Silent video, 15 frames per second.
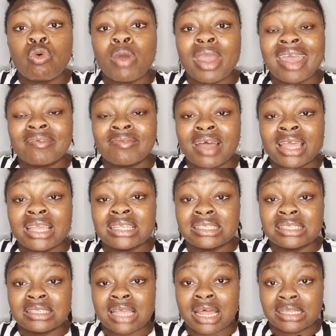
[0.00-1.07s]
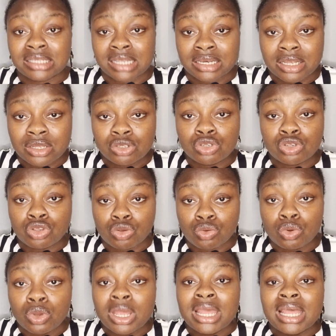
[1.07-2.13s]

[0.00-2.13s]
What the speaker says: whoever is attending to you,